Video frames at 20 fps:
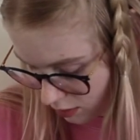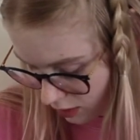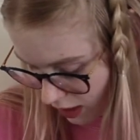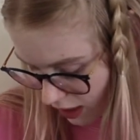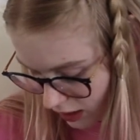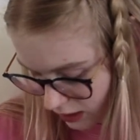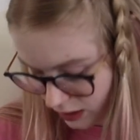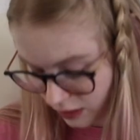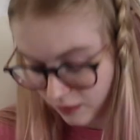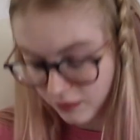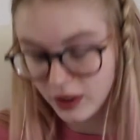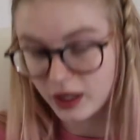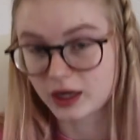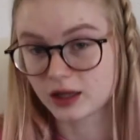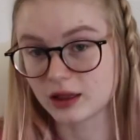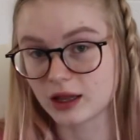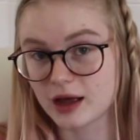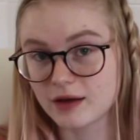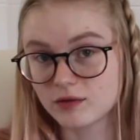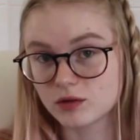as of like
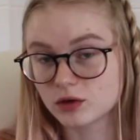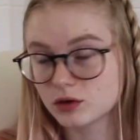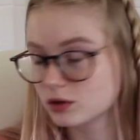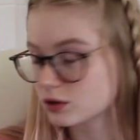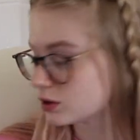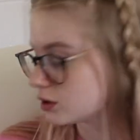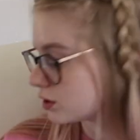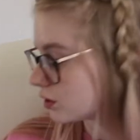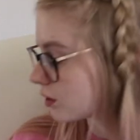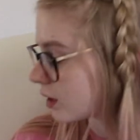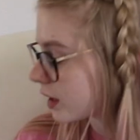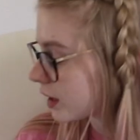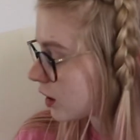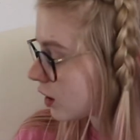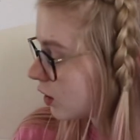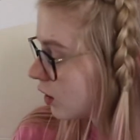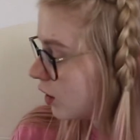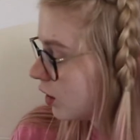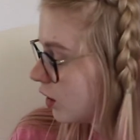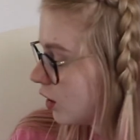levels. So
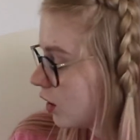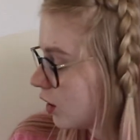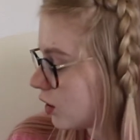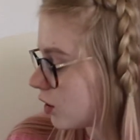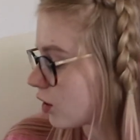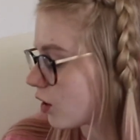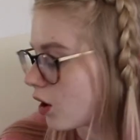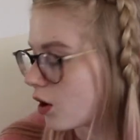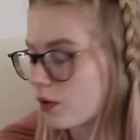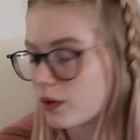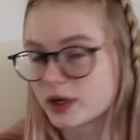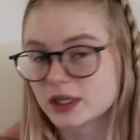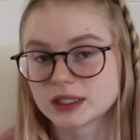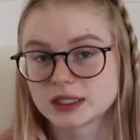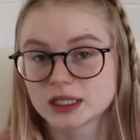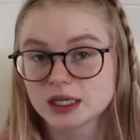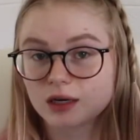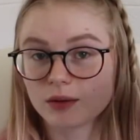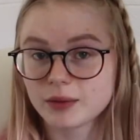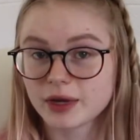like you're always
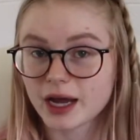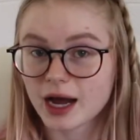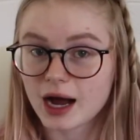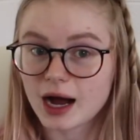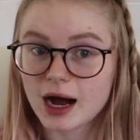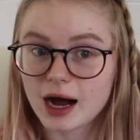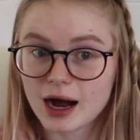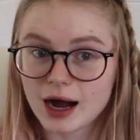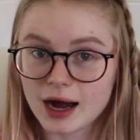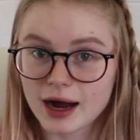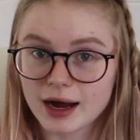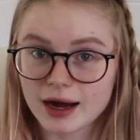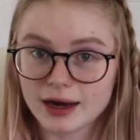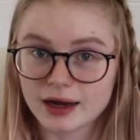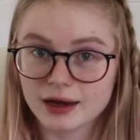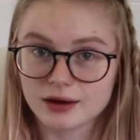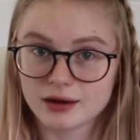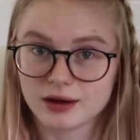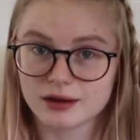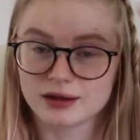going to be
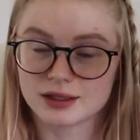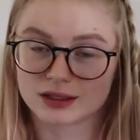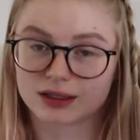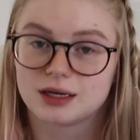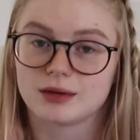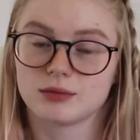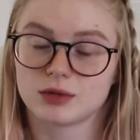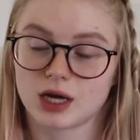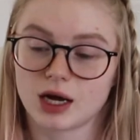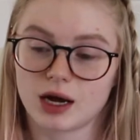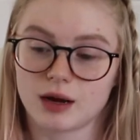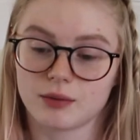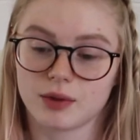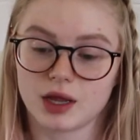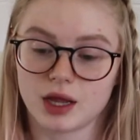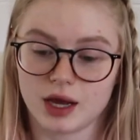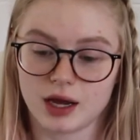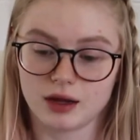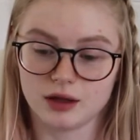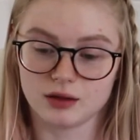high at the same time in
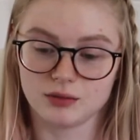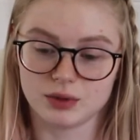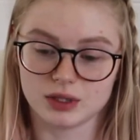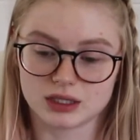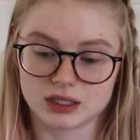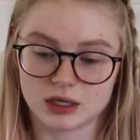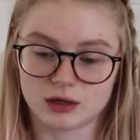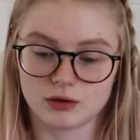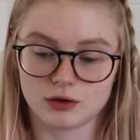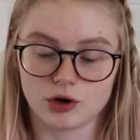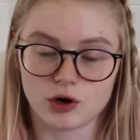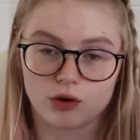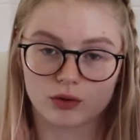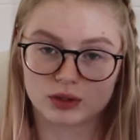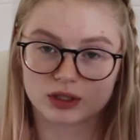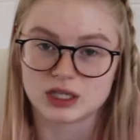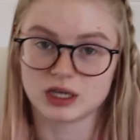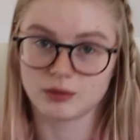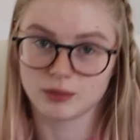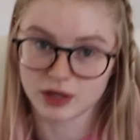the A and the B scale, and you're
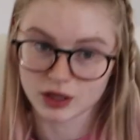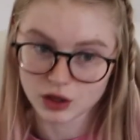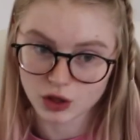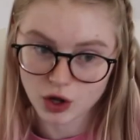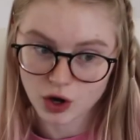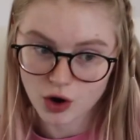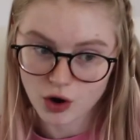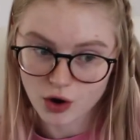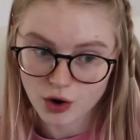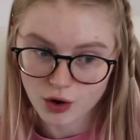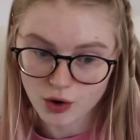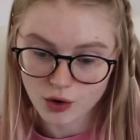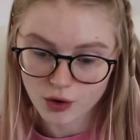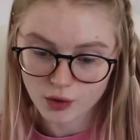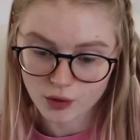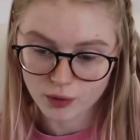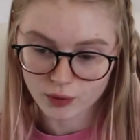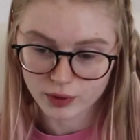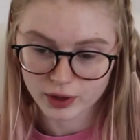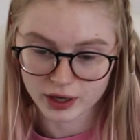always going to be
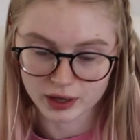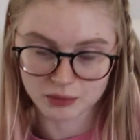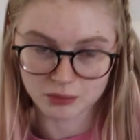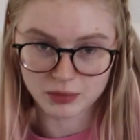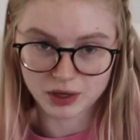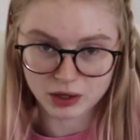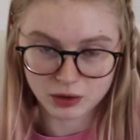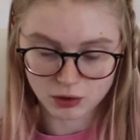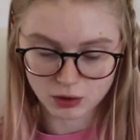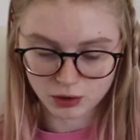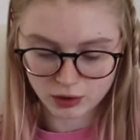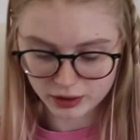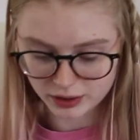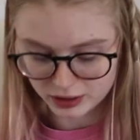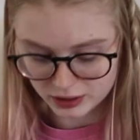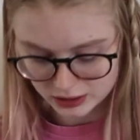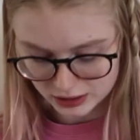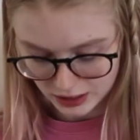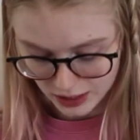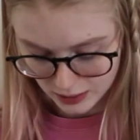low and middle at
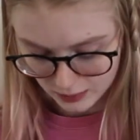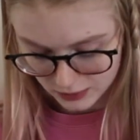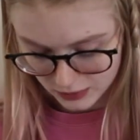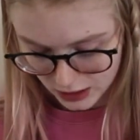the same